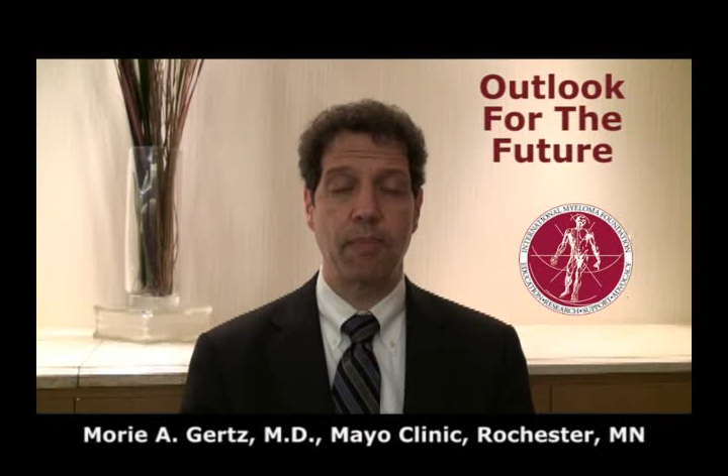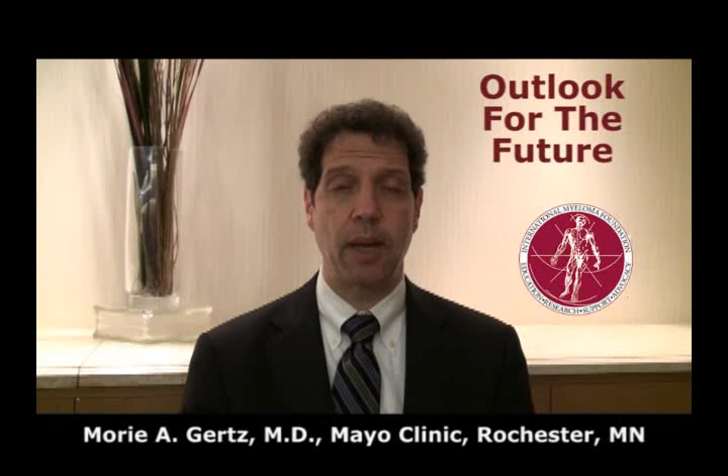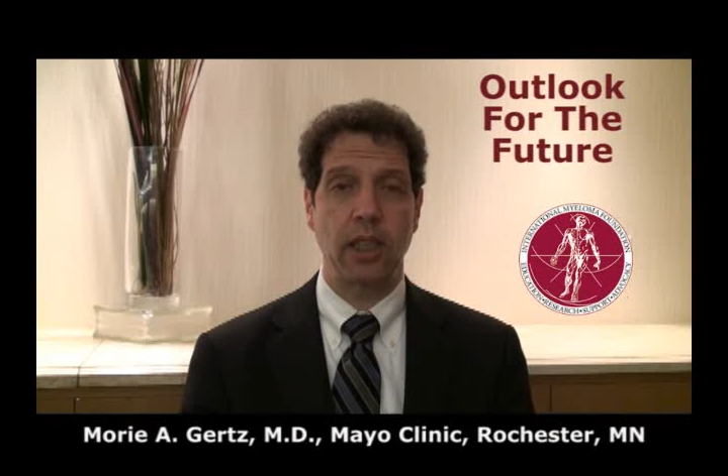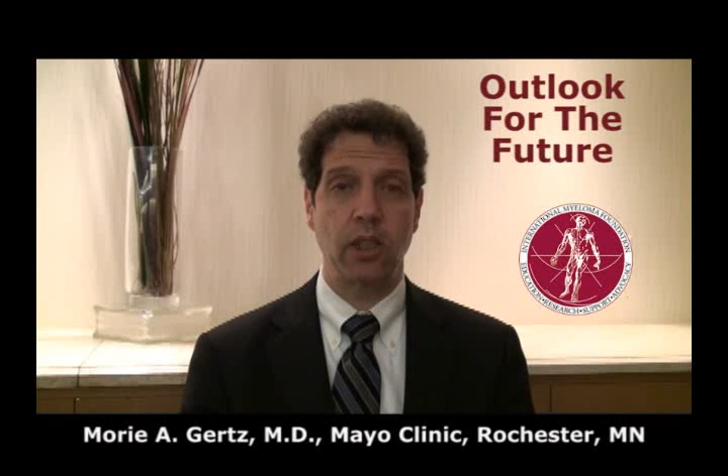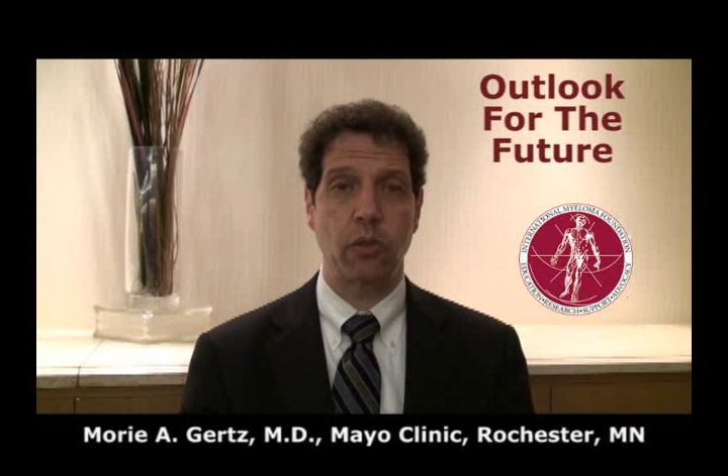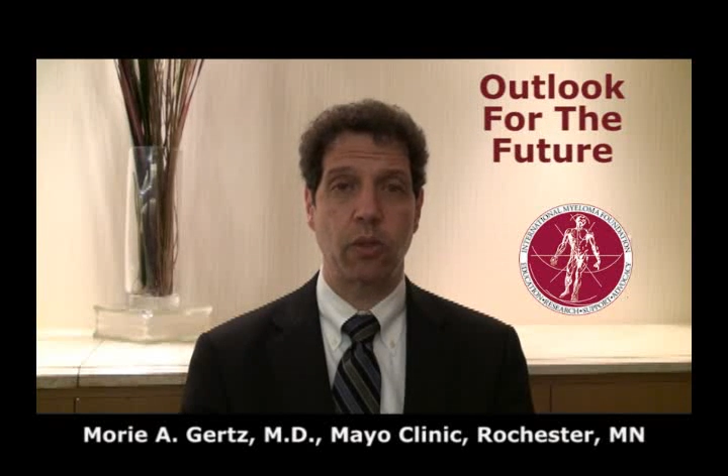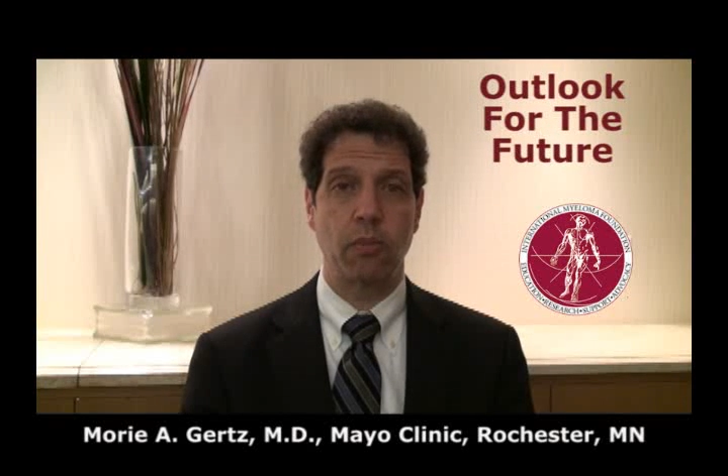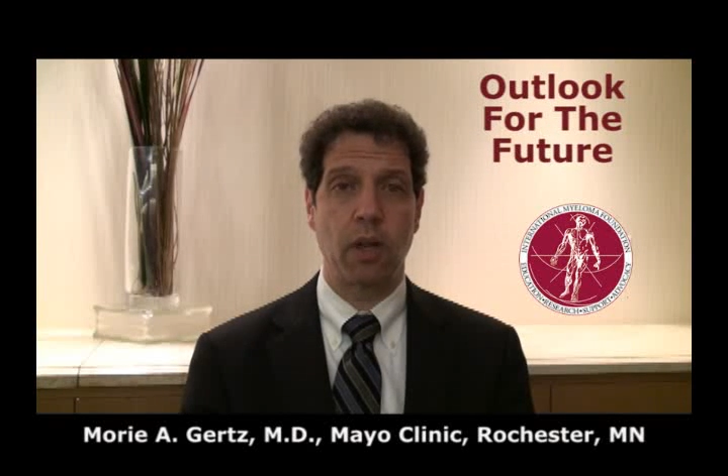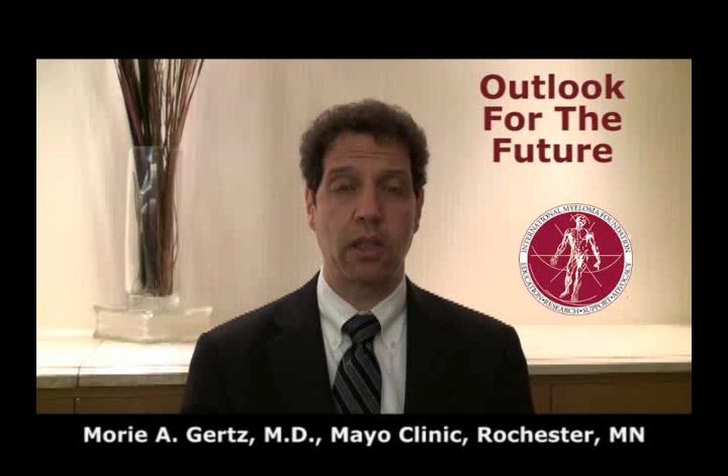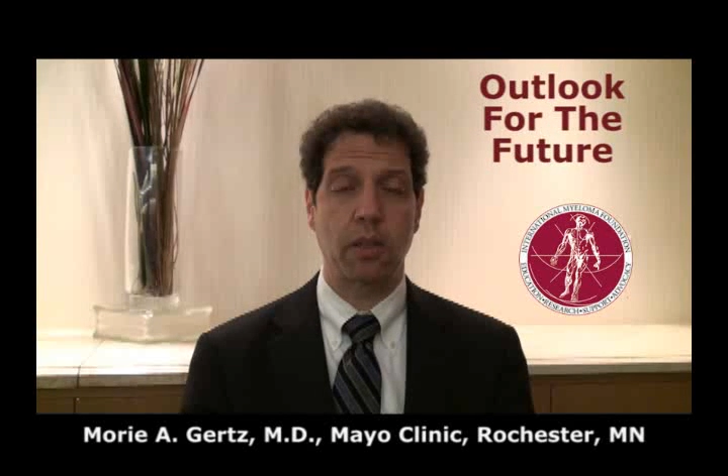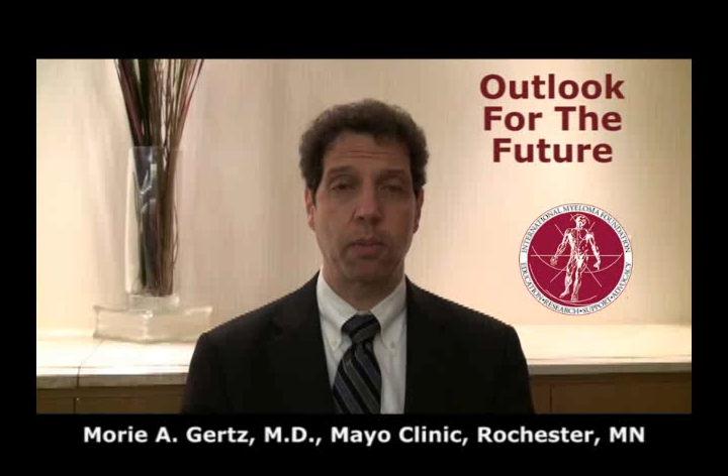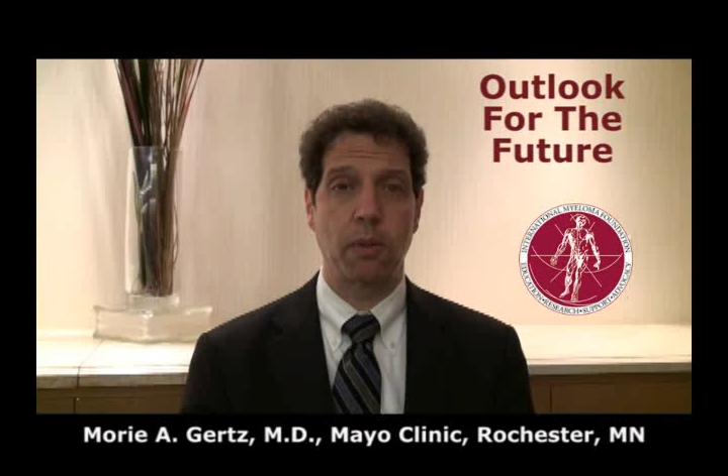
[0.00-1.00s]
patients with
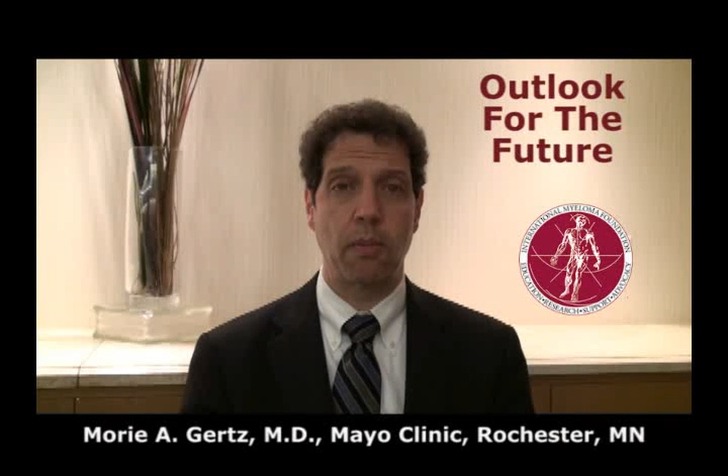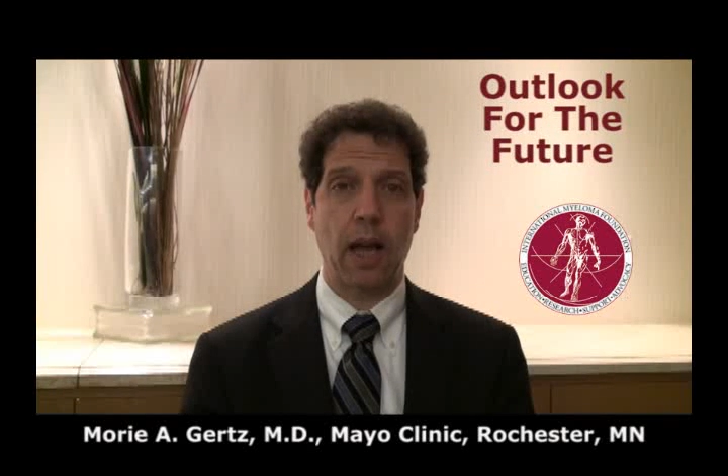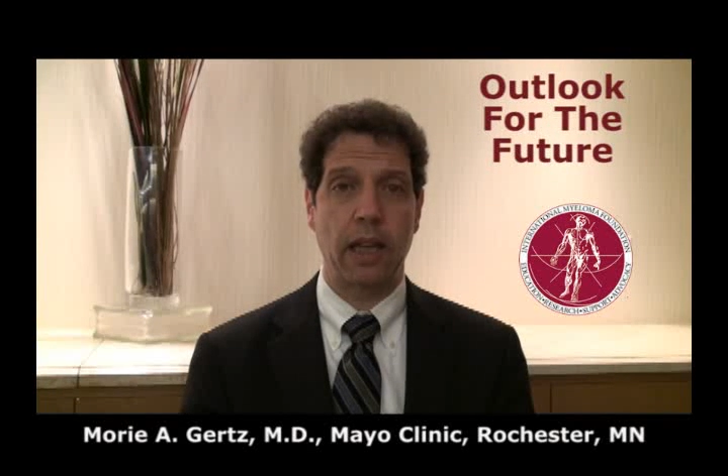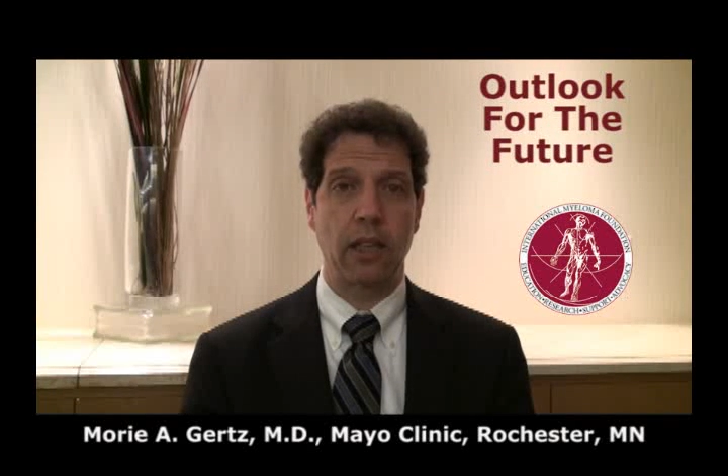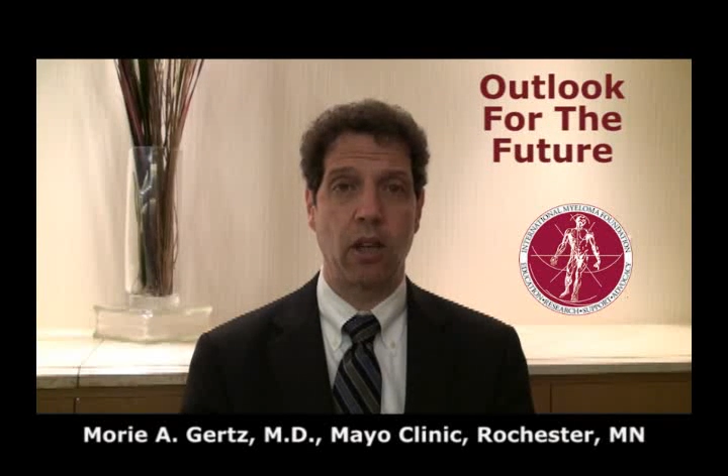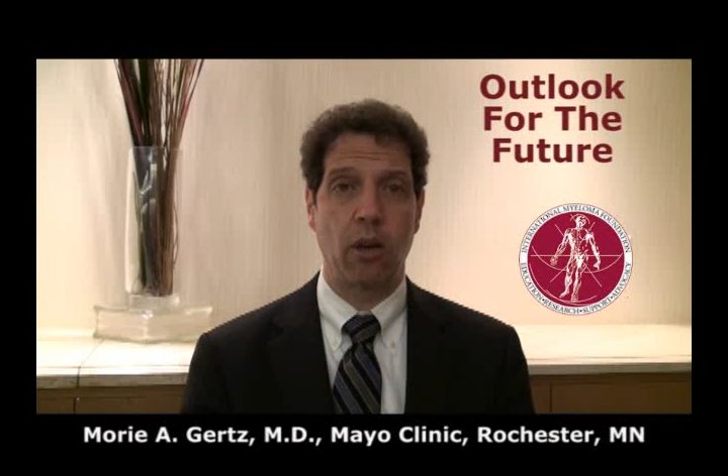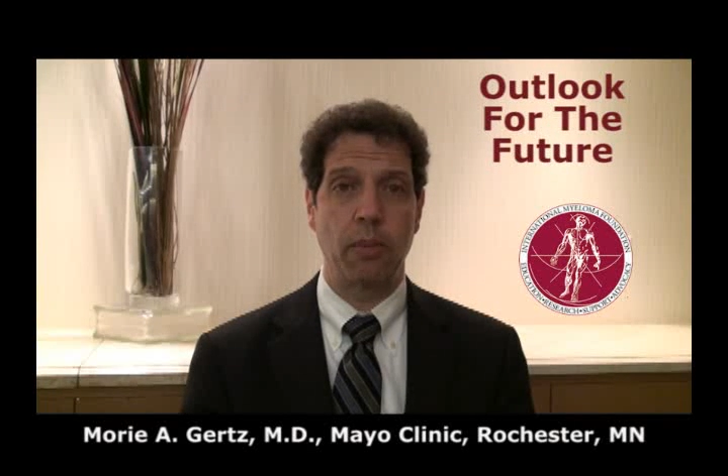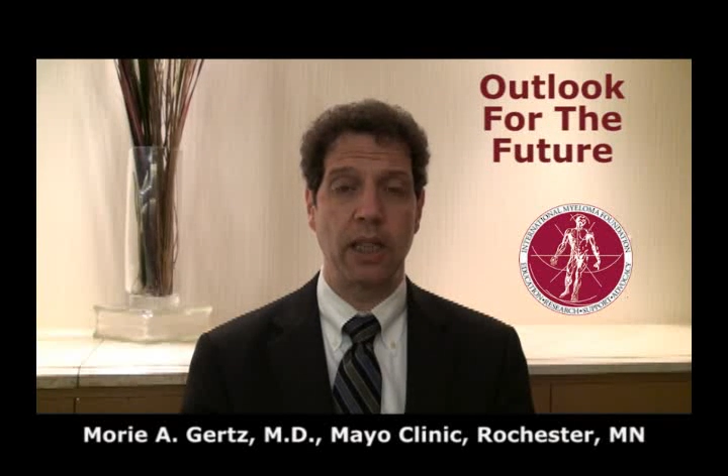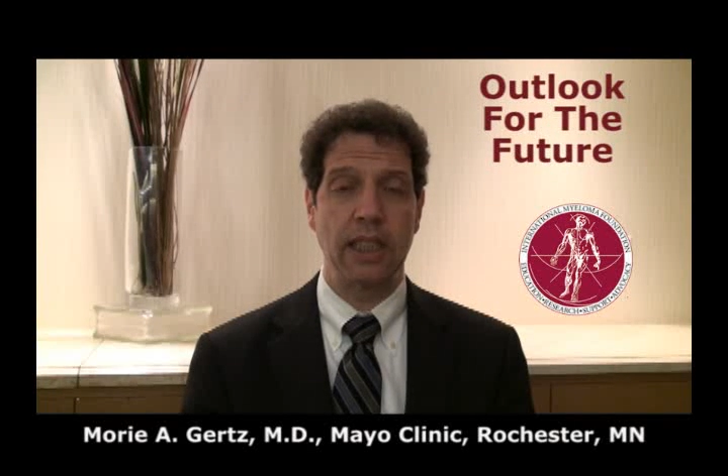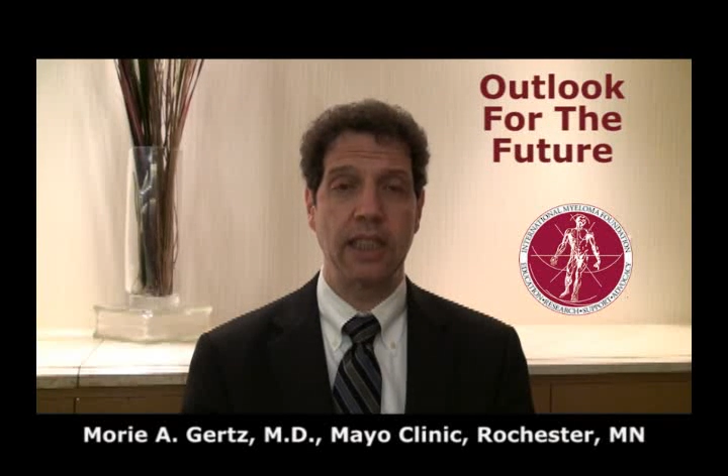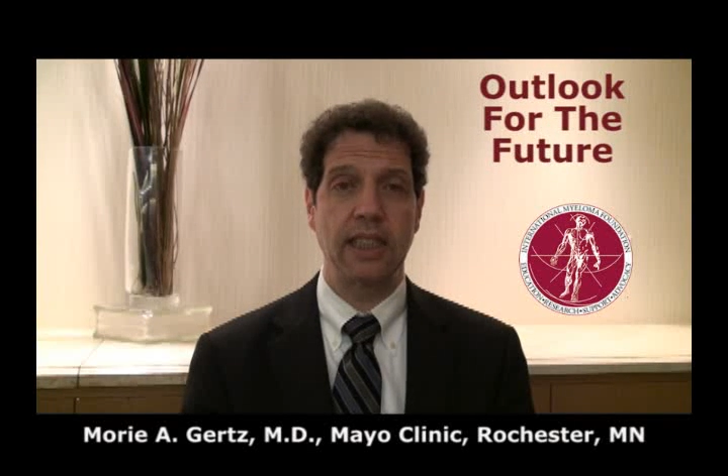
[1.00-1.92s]
multiple myeloma is